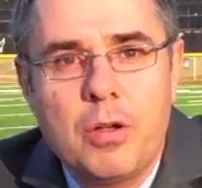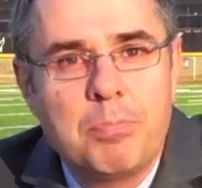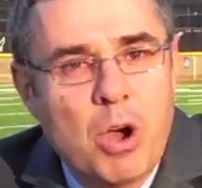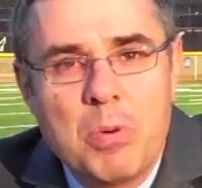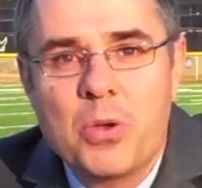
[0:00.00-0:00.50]

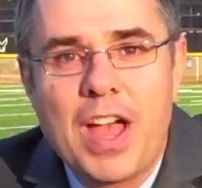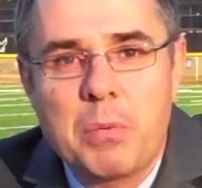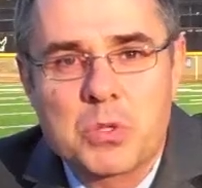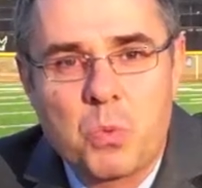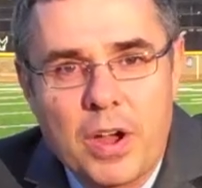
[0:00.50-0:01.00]
Bobo, that
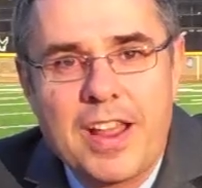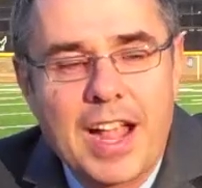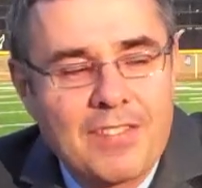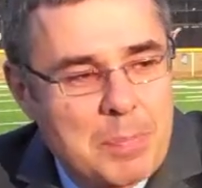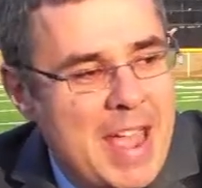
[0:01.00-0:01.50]
was one
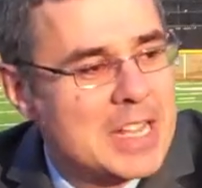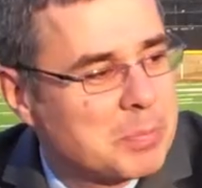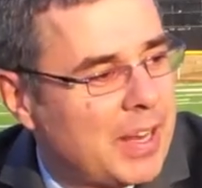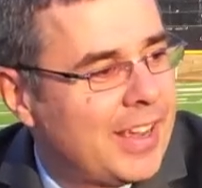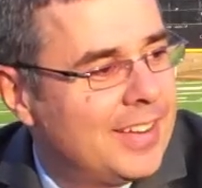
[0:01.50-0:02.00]
heck of a pass
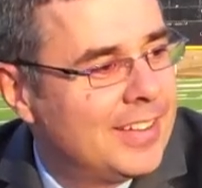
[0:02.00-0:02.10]
play.